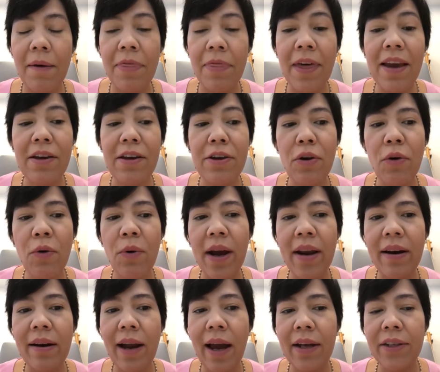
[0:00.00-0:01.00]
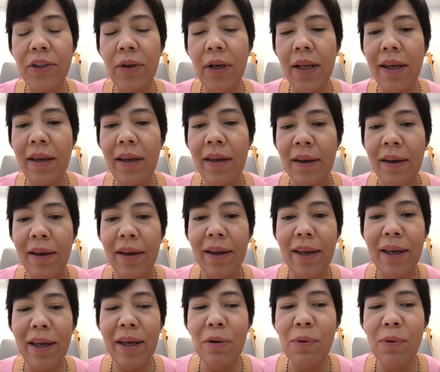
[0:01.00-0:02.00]
thank you. And actually,
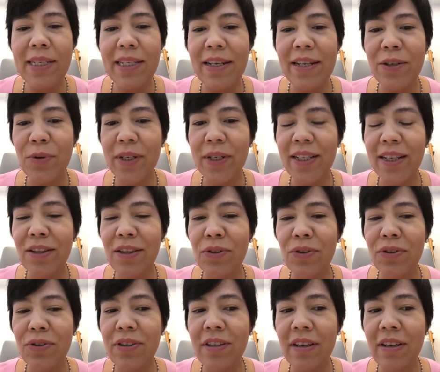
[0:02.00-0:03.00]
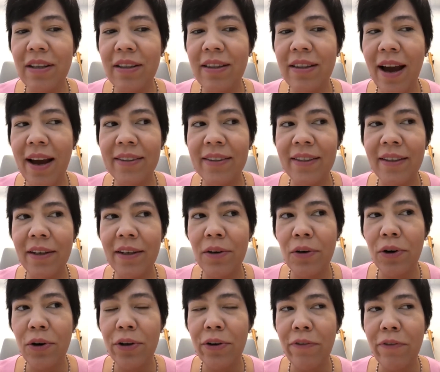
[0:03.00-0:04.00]
it was interesting to see that
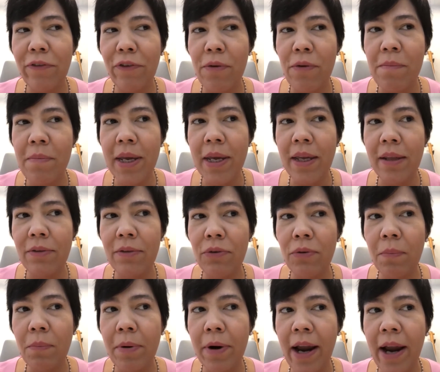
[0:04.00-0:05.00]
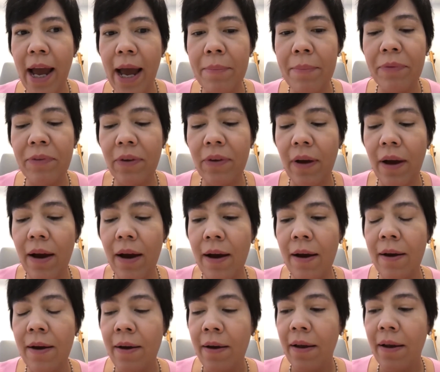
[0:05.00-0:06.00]
in order for me to perhaps uh,
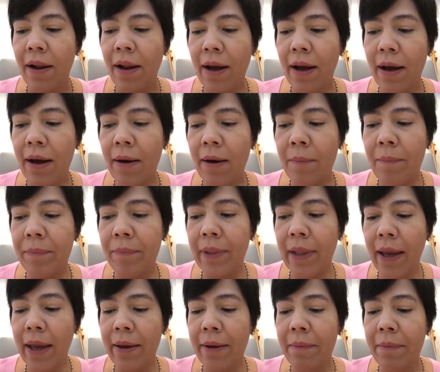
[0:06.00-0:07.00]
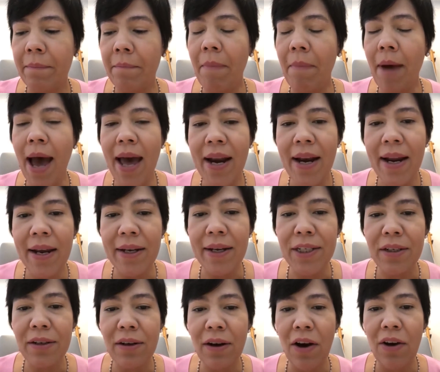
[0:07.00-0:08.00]
um, like
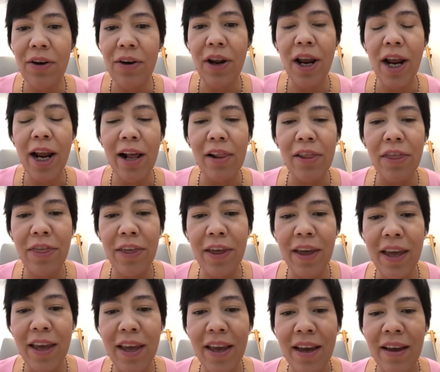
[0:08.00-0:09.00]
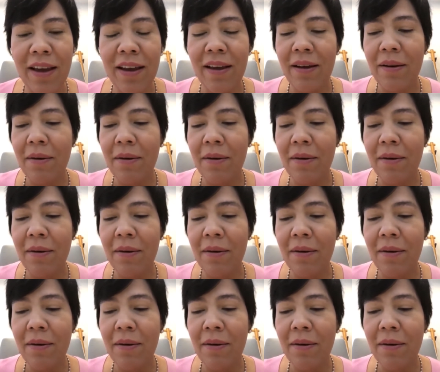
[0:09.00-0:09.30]
manage unhealthy